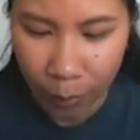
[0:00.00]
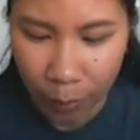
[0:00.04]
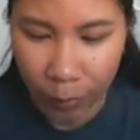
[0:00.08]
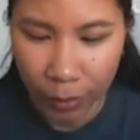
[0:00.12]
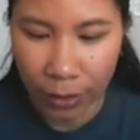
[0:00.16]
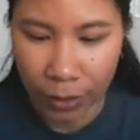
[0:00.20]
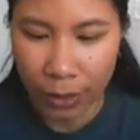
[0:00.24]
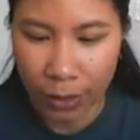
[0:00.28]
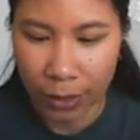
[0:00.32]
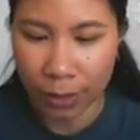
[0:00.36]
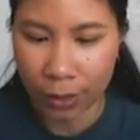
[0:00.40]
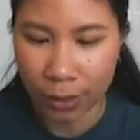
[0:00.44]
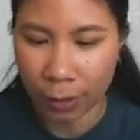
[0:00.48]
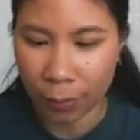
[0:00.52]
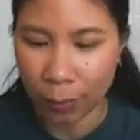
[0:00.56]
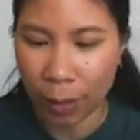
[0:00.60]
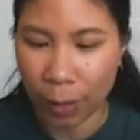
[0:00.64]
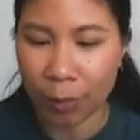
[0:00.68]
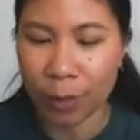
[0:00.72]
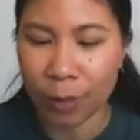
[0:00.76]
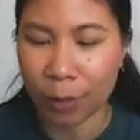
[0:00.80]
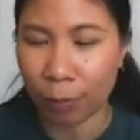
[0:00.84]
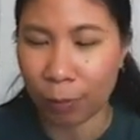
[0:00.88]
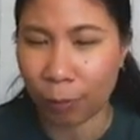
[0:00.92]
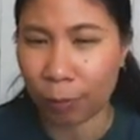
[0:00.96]
Because if
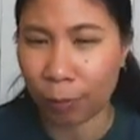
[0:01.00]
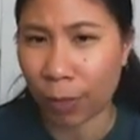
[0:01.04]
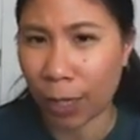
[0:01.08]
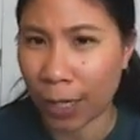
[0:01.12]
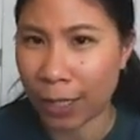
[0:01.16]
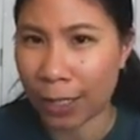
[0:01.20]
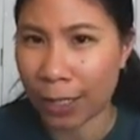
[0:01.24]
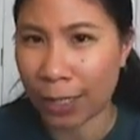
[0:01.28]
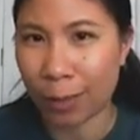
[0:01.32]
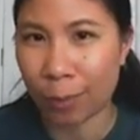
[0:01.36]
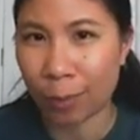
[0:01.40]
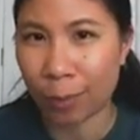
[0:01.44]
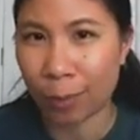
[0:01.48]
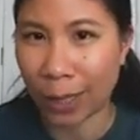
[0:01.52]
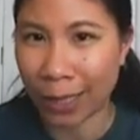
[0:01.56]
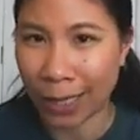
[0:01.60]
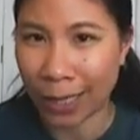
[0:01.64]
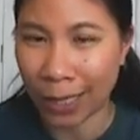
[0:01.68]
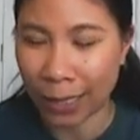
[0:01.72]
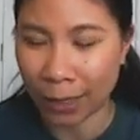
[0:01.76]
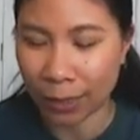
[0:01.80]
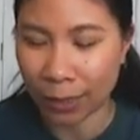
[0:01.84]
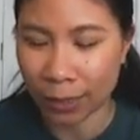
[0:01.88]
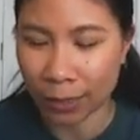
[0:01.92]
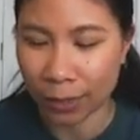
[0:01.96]
I'm dividing by
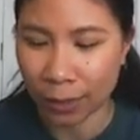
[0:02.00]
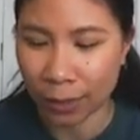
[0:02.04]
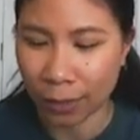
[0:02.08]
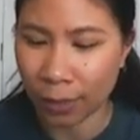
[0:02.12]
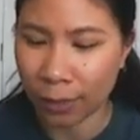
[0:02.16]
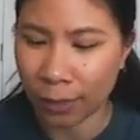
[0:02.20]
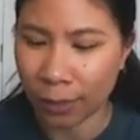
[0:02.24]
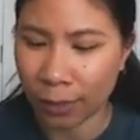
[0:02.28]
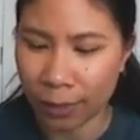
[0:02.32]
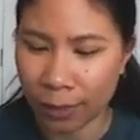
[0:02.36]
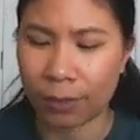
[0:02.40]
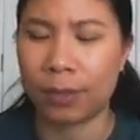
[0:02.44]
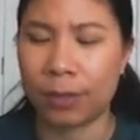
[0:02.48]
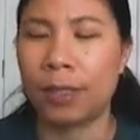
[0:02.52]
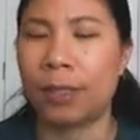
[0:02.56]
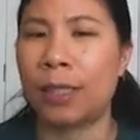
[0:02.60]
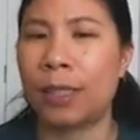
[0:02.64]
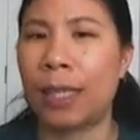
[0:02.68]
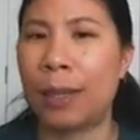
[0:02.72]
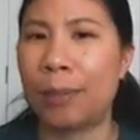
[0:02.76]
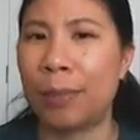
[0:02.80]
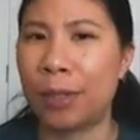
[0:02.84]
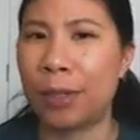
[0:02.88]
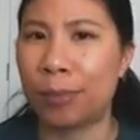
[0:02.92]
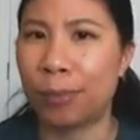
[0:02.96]
x, then this is the
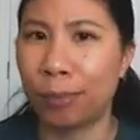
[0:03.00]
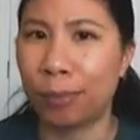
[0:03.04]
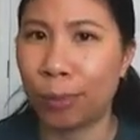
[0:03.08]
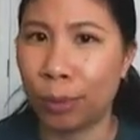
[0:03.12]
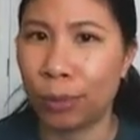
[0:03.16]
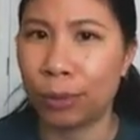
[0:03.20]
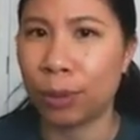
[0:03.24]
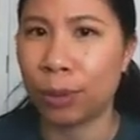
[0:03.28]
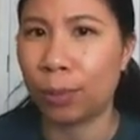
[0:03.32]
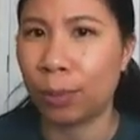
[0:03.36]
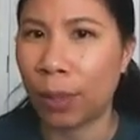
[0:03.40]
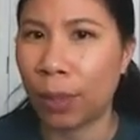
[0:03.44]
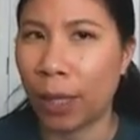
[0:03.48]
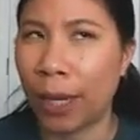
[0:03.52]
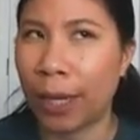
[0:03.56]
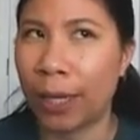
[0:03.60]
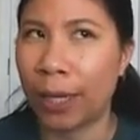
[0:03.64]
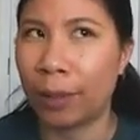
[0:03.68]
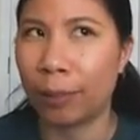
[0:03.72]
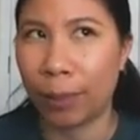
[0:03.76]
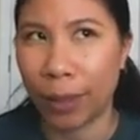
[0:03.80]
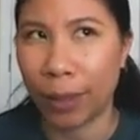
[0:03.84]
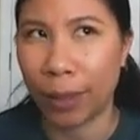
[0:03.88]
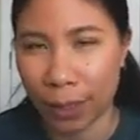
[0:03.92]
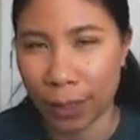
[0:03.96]
same as
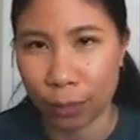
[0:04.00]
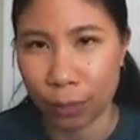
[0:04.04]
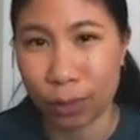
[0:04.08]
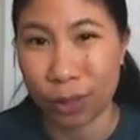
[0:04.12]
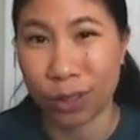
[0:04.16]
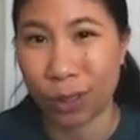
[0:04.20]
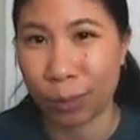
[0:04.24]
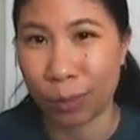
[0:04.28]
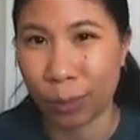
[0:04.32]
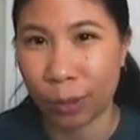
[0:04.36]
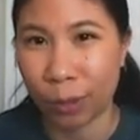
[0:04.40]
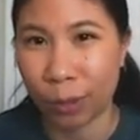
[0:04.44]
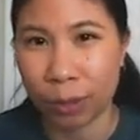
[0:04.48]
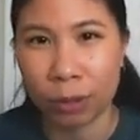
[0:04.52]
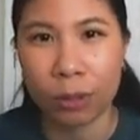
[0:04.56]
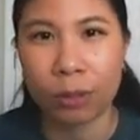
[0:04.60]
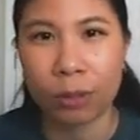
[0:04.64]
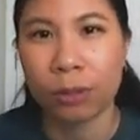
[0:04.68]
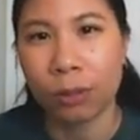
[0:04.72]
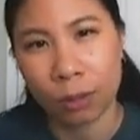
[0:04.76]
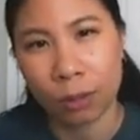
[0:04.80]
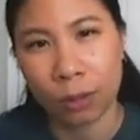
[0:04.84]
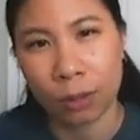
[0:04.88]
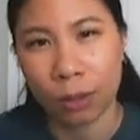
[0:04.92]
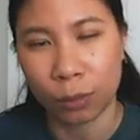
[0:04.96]
multiplying by its
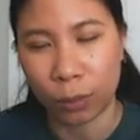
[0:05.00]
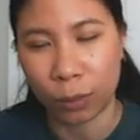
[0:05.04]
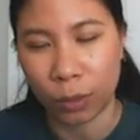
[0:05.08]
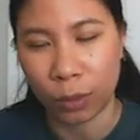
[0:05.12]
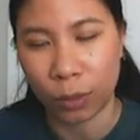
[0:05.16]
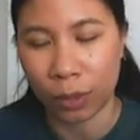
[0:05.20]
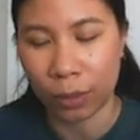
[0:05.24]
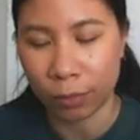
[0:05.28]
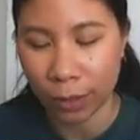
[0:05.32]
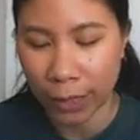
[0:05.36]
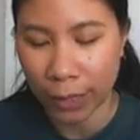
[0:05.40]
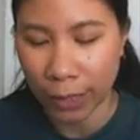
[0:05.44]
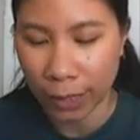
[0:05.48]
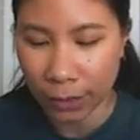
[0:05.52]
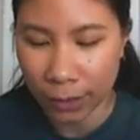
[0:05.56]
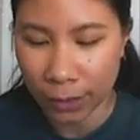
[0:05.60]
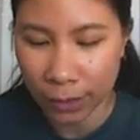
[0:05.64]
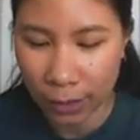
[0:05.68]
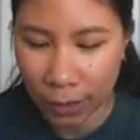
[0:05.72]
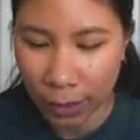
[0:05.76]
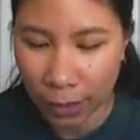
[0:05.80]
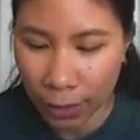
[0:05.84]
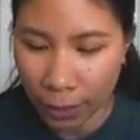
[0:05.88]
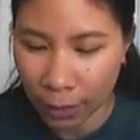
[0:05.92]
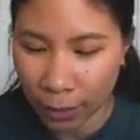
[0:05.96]
reciprocal, or 1 over
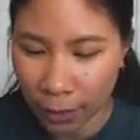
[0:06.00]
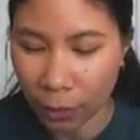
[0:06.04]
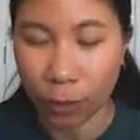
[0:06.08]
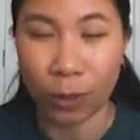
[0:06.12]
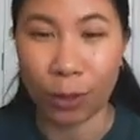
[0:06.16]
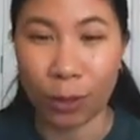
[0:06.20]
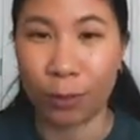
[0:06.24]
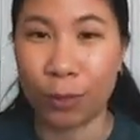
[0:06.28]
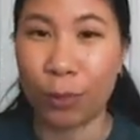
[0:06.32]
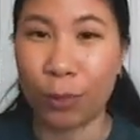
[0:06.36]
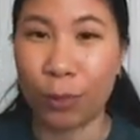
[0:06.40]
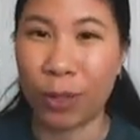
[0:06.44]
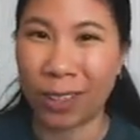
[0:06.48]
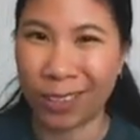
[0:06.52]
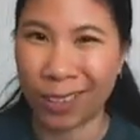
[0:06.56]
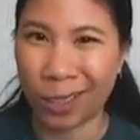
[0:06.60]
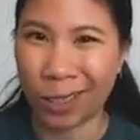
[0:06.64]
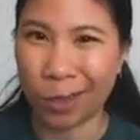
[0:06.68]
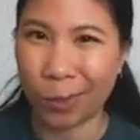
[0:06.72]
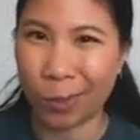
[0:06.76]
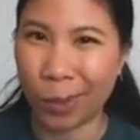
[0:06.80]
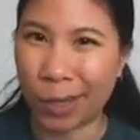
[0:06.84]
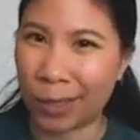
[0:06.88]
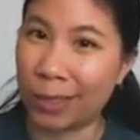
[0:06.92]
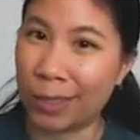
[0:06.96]
x. Or if you want to
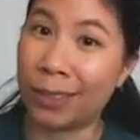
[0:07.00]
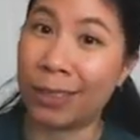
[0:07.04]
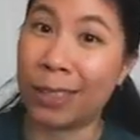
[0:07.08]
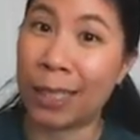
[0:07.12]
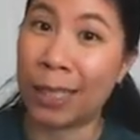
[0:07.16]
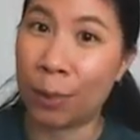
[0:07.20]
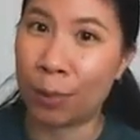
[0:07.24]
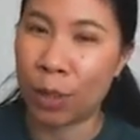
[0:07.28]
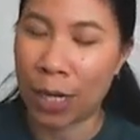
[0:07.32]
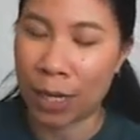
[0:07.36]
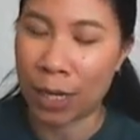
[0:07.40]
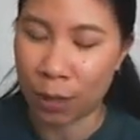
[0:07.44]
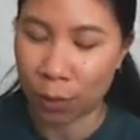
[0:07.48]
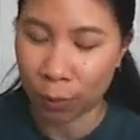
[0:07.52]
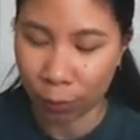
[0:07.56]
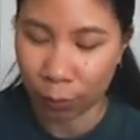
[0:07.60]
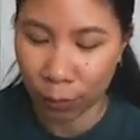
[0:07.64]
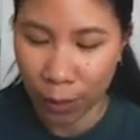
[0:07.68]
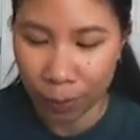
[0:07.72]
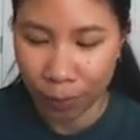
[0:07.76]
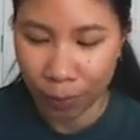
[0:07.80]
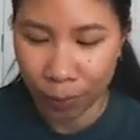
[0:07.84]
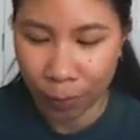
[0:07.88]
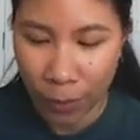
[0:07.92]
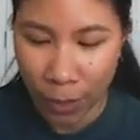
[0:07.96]
think about it as keep, change,
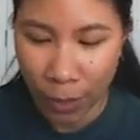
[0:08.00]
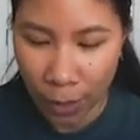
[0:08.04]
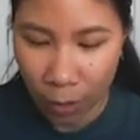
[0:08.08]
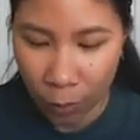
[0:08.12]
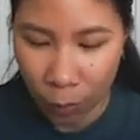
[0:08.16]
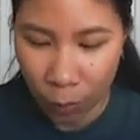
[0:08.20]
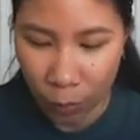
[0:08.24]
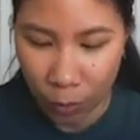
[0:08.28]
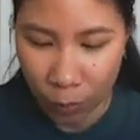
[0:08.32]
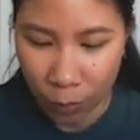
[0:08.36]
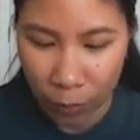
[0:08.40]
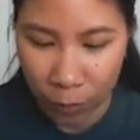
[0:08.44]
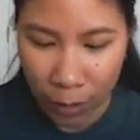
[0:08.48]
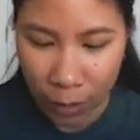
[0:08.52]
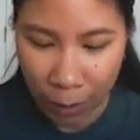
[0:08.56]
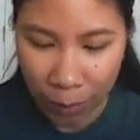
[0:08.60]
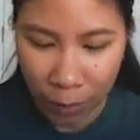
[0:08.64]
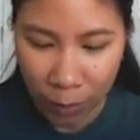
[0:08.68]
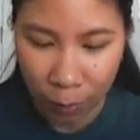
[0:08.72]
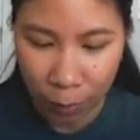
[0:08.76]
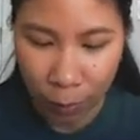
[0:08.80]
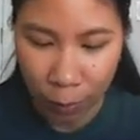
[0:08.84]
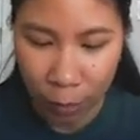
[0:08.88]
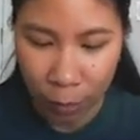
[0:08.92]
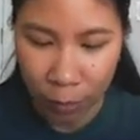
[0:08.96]
flip, we've kept
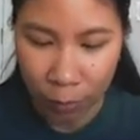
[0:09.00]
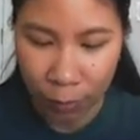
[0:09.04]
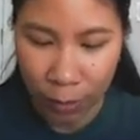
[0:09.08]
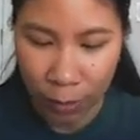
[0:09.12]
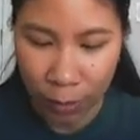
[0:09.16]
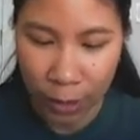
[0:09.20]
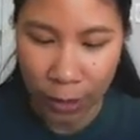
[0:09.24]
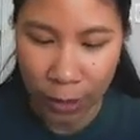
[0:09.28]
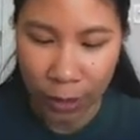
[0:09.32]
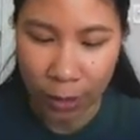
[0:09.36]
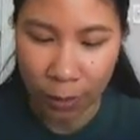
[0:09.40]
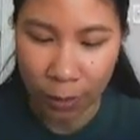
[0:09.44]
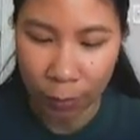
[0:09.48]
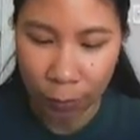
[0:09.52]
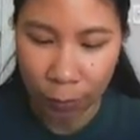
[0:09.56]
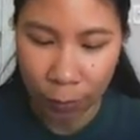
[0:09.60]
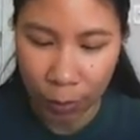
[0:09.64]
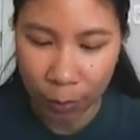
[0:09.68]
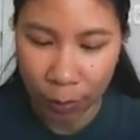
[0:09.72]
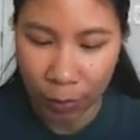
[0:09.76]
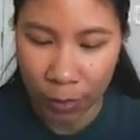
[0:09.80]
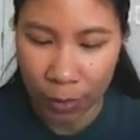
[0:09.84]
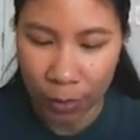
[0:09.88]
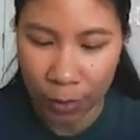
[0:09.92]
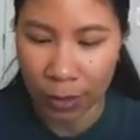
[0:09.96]
the first fraction,
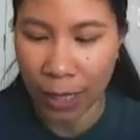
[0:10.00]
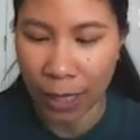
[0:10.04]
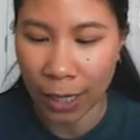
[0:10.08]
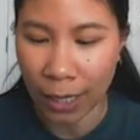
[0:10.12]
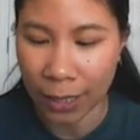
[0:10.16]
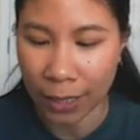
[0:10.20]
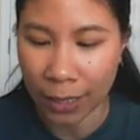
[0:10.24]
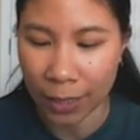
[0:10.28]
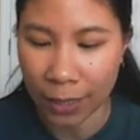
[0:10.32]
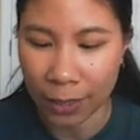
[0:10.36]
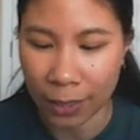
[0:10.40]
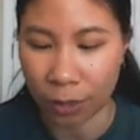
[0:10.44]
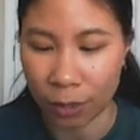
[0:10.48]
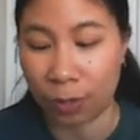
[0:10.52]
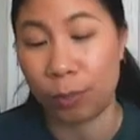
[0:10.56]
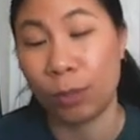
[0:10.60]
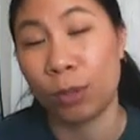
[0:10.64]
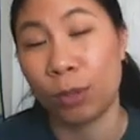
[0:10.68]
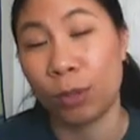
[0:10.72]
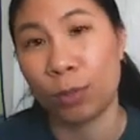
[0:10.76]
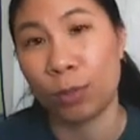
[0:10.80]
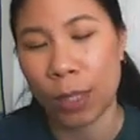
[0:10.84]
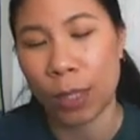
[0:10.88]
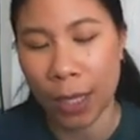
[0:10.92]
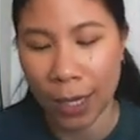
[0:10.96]
flipped the sign into
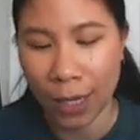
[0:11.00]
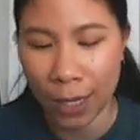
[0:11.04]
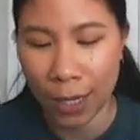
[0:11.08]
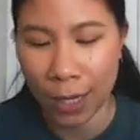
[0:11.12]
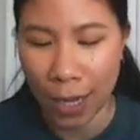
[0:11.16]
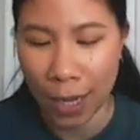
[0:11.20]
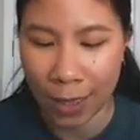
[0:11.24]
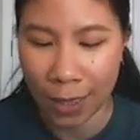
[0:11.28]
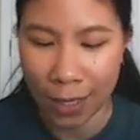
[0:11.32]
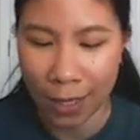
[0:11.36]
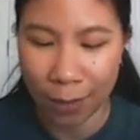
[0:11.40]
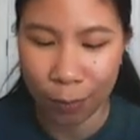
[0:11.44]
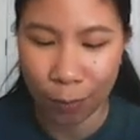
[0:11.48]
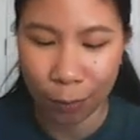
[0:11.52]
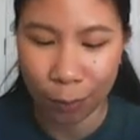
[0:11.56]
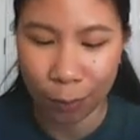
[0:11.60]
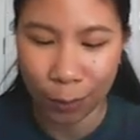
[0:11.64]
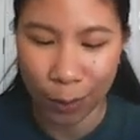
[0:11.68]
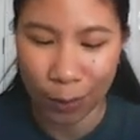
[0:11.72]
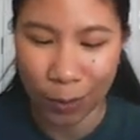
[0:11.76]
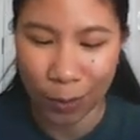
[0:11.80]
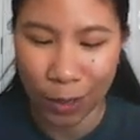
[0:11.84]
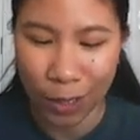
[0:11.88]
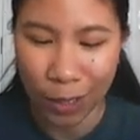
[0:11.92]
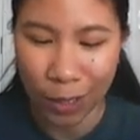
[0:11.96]
multiply, and then
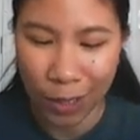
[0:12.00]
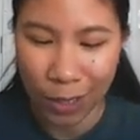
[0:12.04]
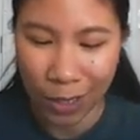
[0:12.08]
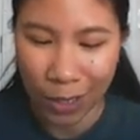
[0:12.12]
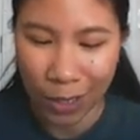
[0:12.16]
flipped